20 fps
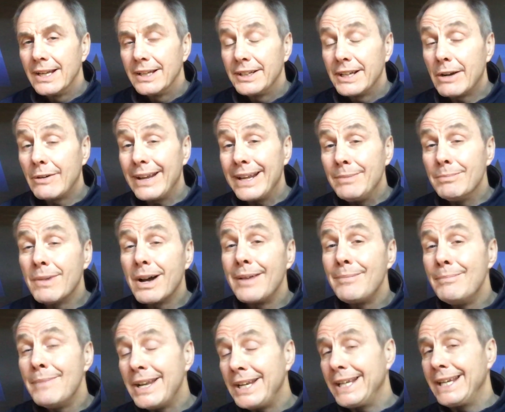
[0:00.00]
Now, in my
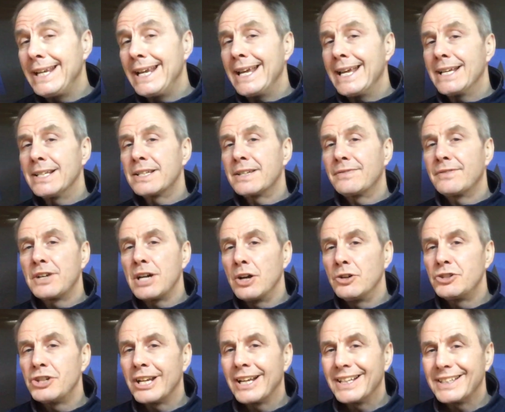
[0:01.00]
many years of
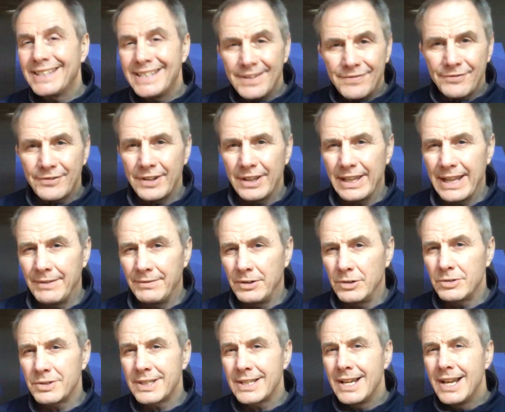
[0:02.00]
coaching at different
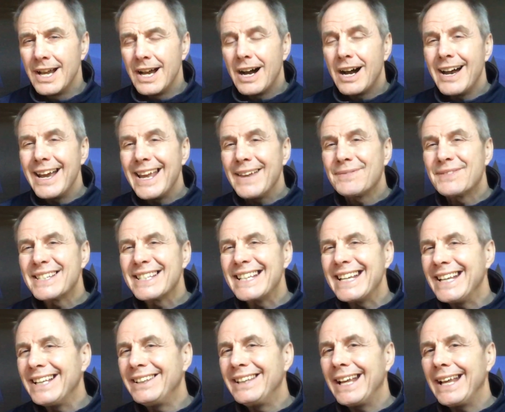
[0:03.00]
levels, I have
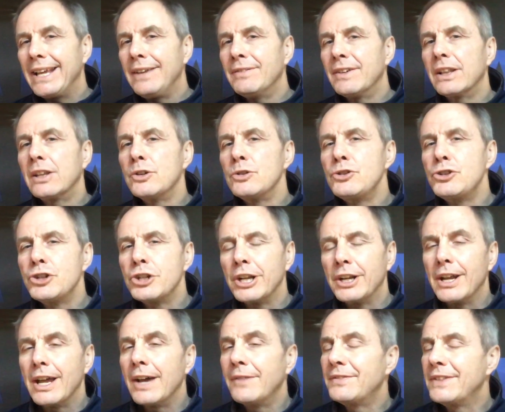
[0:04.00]
seen the
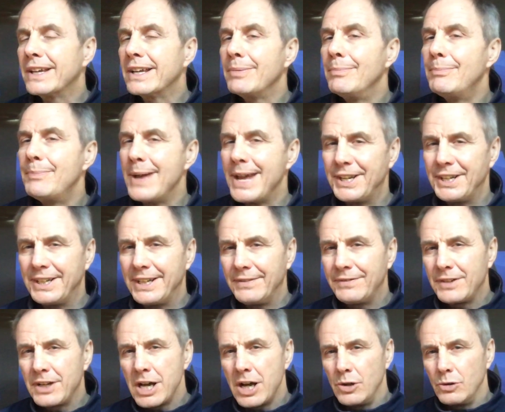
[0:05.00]
evolution of the
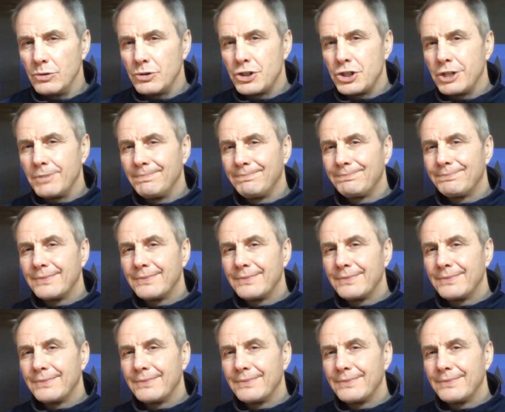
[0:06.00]
competitive coach,